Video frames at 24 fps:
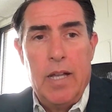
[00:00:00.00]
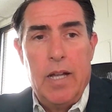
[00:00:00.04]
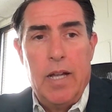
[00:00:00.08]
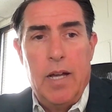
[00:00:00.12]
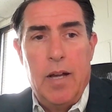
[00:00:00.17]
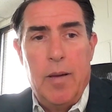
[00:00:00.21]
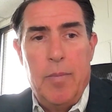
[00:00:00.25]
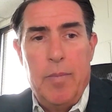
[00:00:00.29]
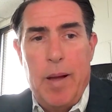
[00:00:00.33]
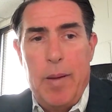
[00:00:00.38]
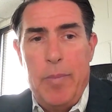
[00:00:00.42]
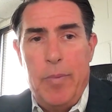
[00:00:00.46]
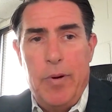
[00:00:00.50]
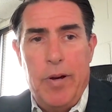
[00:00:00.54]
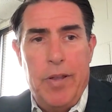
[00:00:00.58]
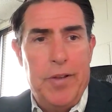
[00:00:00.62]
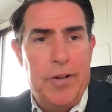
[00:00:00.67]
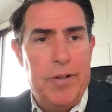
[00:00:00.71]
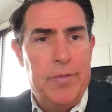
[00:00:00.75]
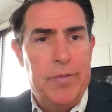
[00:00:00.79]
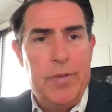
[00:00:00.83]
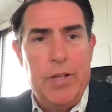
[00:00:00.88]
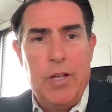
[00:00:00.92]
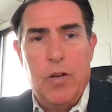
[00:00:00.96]
My
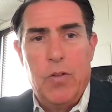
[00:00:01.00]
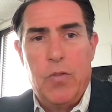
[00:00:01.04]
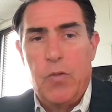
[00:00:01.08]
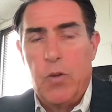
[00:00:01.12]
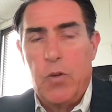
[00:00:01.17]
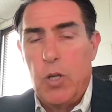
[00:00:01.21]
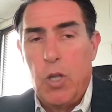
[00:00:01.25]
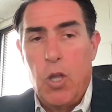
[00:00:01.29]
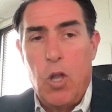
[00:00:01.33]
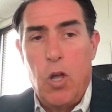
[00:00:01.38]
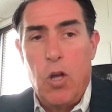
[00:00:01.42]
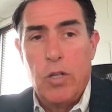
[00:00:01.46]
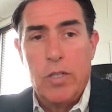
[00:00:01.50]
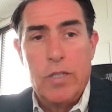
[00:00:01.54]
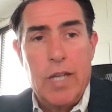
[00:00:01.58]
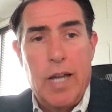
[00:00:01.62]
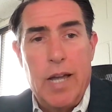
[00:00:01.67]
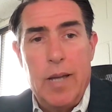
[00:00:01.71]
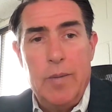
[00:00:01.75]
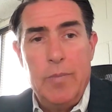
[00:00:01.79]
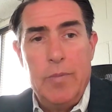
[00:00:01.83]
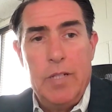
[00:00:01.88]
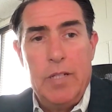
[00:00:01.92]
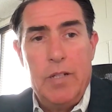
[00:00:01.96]
brother, for a long
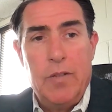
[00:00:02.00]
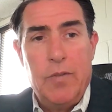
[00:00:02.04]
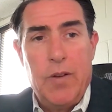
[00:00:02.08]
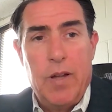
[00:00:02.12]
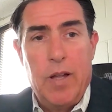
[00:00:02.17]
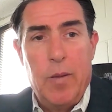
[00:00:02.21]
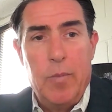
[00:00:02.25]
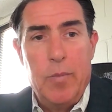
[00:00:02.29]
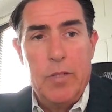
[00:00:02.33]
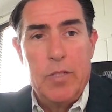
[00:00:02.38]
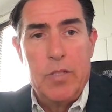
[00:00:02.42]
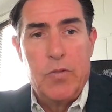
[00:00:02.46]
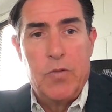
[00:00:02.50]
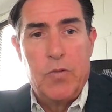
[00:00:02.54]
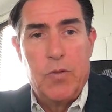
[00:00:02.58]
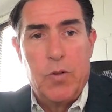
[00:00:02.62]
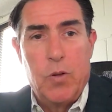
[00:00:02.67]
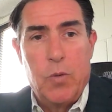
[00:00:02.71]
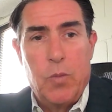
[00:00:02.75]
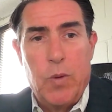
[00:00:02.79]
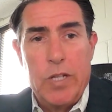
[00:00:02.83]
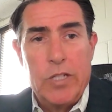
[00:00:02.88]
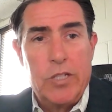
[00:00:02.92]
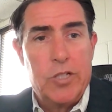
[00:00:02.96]
time did developments
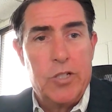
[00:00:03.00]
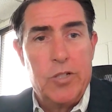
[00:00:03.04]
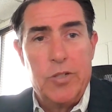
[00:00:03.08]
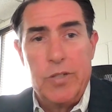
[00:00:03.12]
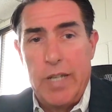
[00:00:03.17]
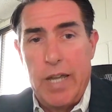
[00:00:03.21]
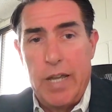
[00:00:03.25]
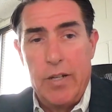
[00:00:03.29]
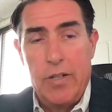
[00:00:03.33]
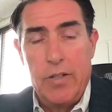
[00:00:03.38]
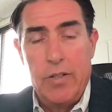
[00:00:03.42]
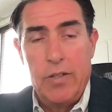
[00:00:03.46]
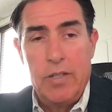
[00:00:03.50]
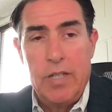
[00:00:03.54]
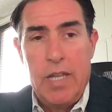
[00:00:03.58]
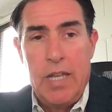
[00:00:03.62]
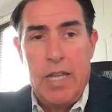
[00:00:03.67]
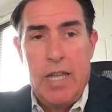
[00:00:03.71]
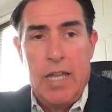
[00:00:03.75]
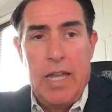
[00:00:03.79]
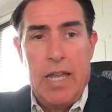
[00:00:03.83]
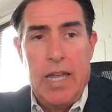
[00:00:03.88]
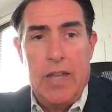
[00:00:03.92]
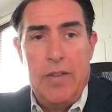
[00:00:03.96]
for Western Dental.
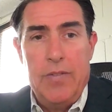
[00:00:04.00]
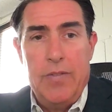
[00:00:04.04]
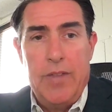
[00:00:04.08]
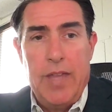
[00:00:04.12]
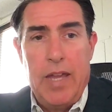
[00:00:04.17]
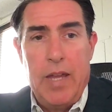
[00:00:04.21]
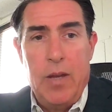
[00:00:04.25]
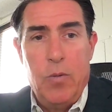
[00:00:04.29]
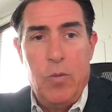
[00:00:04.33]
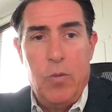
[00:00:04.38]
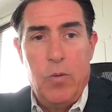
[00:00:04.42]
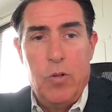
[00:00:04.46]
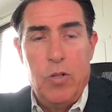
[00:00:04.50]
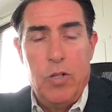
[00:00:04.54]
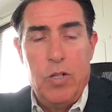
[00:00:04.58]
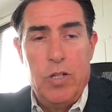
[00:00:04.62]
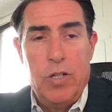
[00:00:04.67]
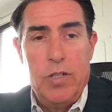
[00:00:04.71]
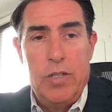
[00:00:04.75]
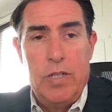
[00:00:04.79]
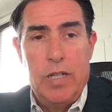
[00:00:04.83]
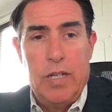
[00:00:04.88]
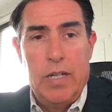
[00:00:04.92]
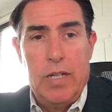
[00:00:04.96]
And they
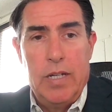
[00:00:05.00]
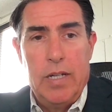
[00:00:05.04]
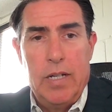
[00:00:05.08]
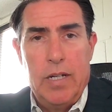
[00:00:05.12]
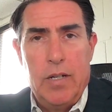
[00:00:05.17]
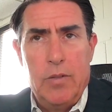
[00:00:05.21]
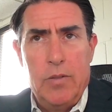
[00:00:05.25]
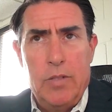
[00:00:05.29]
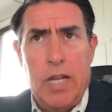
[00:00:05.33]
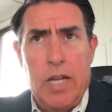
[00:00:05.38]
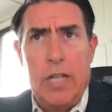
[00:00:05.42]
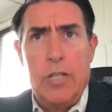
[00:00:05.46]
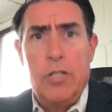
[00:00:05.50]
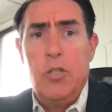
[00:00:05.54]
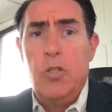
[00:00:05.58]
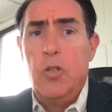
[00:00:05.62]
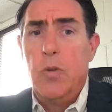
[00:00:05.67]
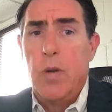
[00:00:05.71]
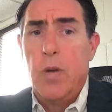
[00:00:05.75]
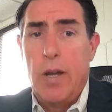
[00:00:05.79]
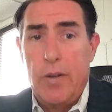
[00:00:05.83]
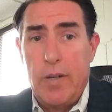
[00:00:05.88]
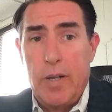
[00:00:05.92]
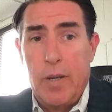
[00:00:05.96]
would not do
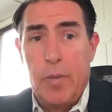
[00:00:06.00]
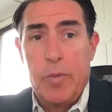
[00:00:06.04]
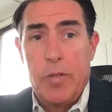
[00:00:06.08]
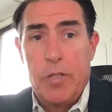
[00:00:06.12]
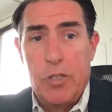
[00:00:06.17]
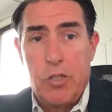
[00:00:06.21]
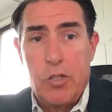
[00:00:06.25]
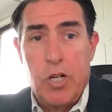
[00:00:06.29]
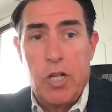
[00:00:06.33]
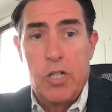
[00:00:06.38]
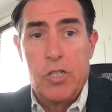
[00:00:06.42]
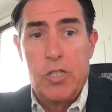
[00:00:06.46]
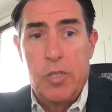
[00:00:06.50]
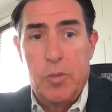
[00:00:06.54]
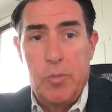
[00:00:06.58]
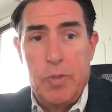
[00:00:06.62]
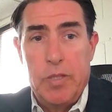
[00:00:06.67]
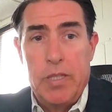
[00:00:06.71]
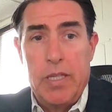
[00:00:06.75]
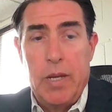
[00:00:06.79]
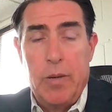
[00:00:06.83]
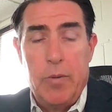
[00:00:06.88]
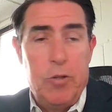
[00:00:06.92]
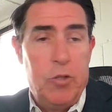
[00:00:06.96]
ground up construction,
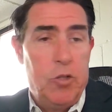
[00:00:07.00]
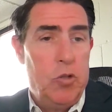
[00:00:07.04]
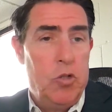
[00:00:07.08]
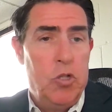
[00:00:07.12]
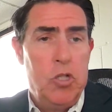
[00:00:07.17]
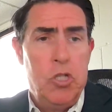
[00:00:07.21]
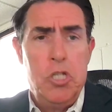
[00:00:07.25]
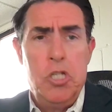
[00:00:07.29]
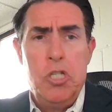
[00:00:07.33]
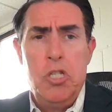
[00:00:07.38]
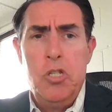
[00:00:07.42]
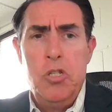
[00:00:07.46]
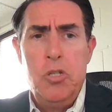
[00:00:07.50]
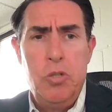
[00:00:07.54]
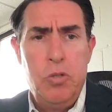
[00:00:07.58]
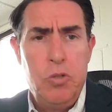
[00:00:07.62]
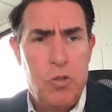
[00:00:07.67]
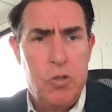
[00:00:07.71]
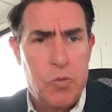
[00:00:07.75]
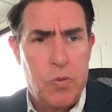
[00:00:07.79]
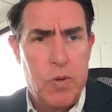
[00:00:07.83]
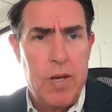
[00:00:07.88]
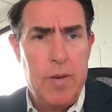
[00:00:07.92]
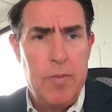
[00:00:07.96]
but they would do
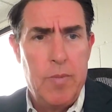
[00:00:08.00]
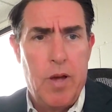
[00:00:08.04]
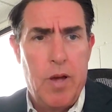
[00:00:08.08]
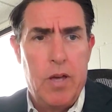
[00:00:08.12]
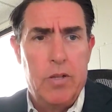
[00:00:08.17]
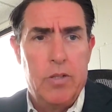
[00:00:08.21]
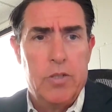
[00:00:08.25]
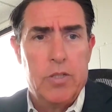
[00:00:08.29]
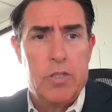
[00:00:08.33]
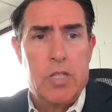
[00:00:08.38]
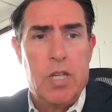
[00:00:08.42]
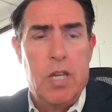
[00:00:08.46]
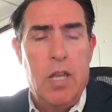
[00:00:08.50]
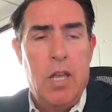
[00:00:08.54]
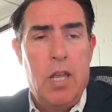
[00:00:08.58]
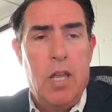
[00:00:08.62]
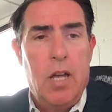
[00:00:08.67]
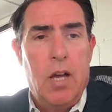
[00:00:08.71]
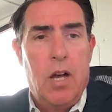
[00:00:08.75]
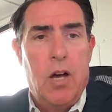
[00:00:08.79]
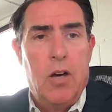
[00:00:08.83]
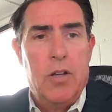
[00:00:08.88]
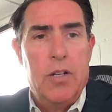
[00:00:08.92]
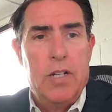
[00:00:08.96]
huge remodels
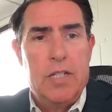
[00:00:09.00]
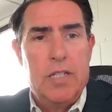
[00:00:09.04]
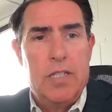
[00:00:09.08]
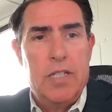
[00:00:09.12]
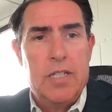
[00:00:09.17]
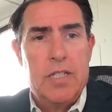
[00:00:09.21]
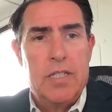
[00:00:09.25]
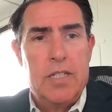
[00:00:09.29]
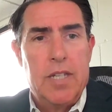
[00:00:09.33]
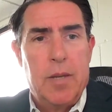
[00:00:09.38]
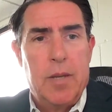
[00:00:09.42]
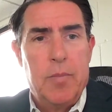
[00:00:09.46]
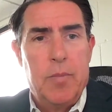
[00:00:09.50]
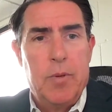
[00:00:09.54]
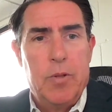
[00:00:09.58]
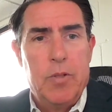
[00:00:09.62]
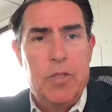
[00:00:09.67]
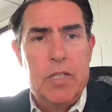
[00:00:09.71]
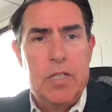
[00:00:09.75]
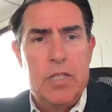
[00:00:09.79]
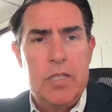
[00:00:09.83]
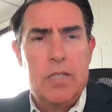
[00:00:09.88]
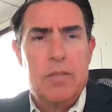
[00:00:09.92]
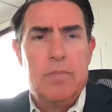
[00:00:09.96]
on existing
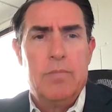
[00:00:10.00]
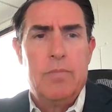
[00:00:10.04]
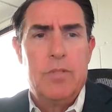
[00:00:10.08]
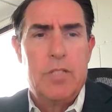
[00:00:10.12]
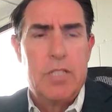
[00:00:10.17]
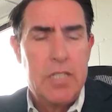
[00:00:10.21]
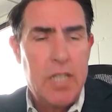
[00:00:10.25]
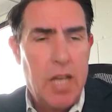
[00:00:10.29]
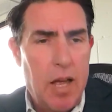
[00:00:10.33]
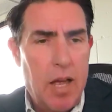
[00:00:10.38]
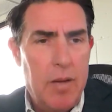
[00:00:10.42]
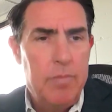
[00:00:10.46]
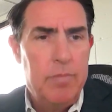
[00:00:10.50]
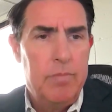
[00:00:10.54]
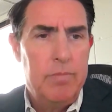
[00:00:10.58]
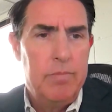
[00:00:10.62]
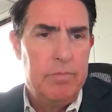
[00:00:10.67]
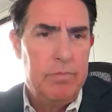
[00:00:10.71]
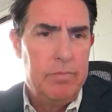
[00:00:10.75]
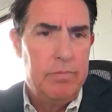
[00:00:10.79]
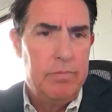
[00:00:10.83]
buildings, some